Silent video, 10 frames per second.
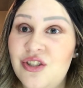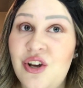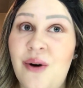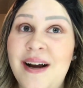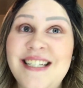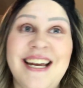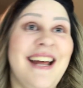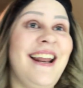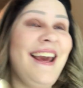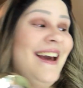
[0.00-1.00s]
so I
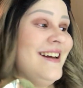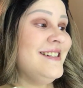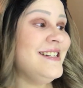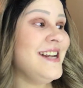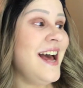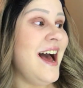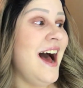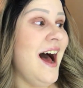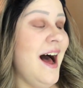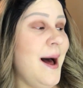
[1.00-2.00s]
did, and
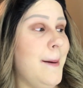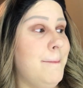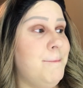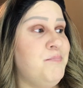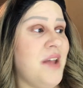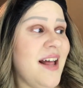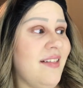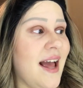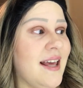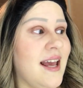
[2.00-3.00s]
I
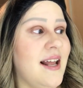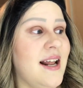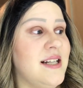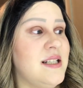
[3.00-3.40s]
like it.